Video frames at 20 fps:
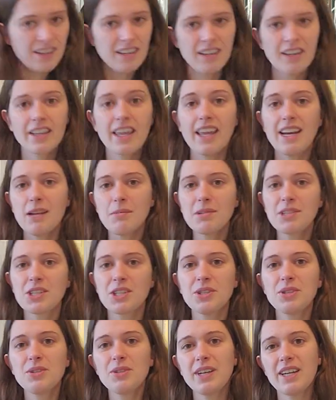Okay, number
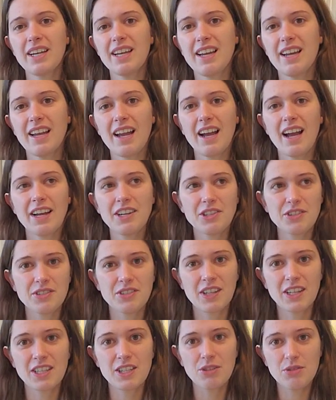two under
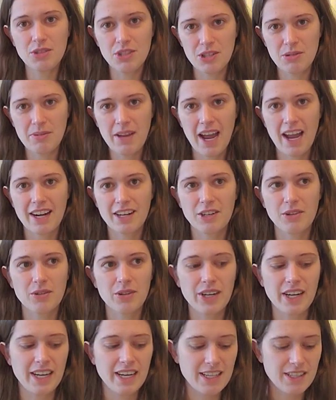the YouTube
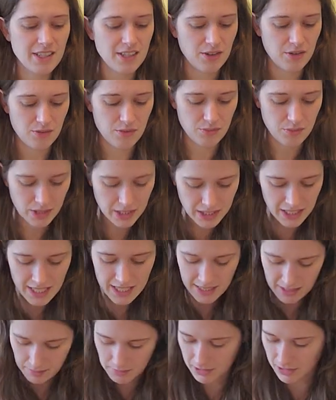category is really
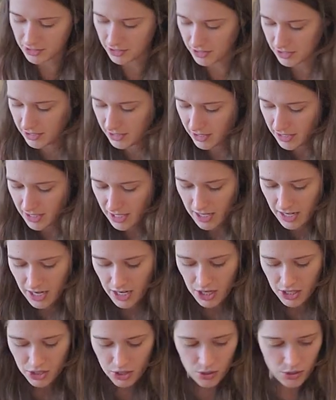similar
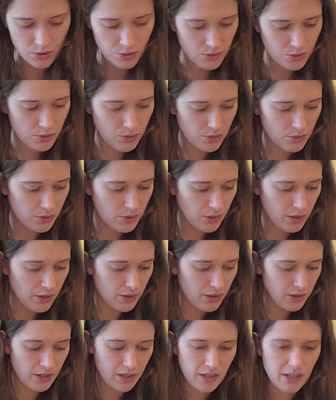to
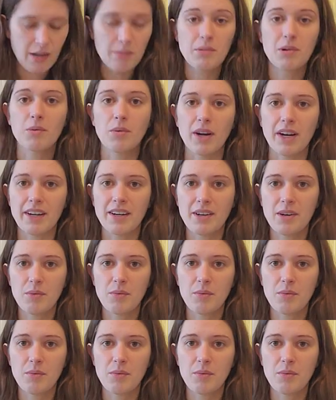number one,